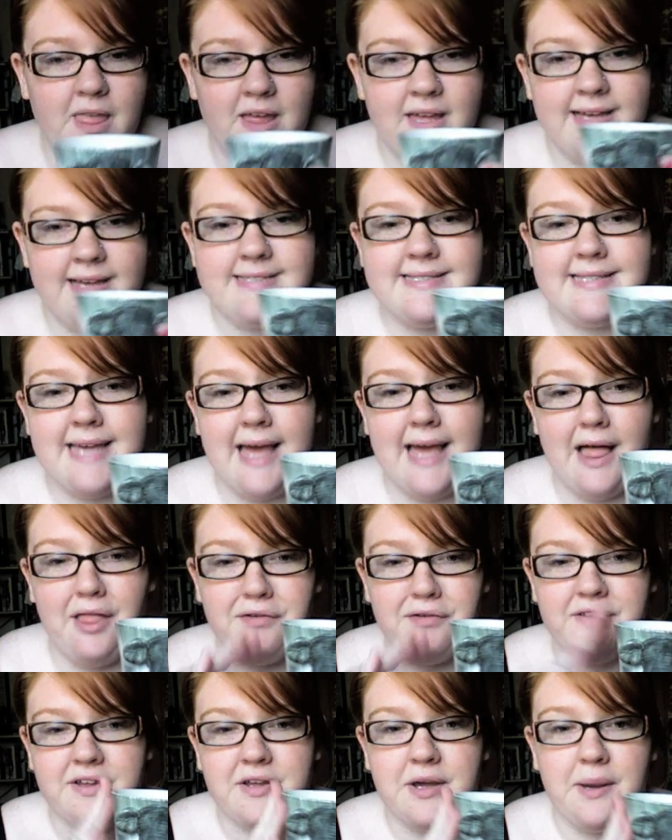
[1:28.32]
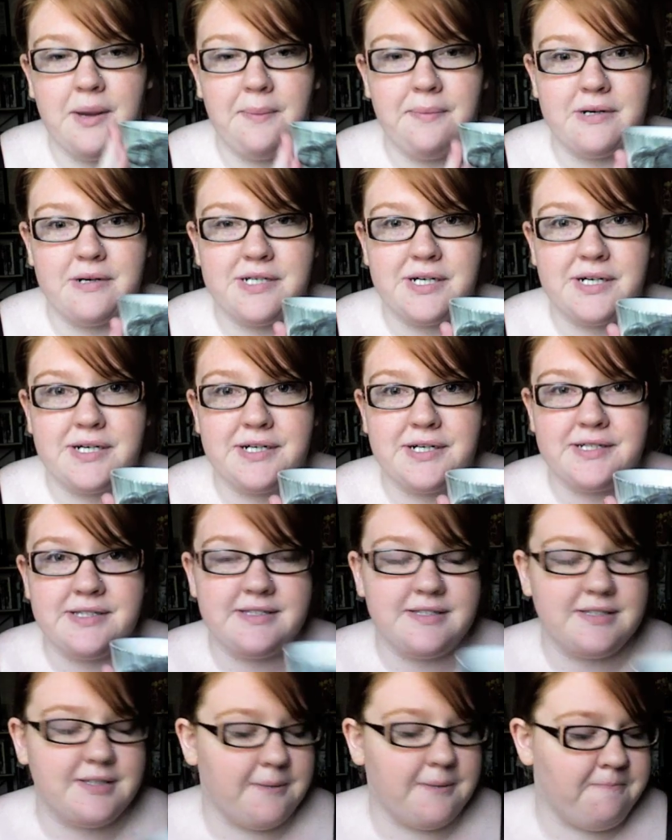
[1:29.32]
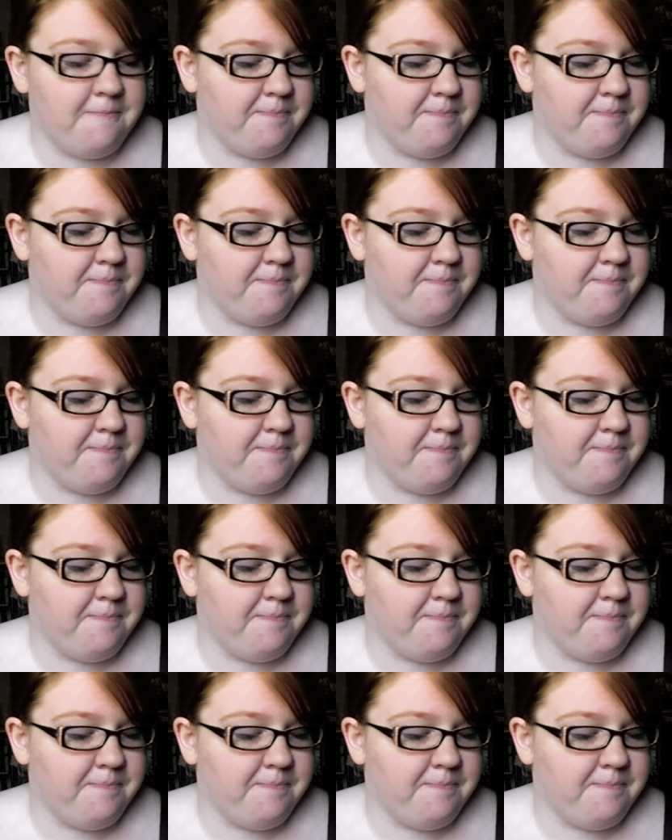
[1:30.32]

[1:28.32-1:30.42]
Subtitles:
Yes, the elephant cup returns.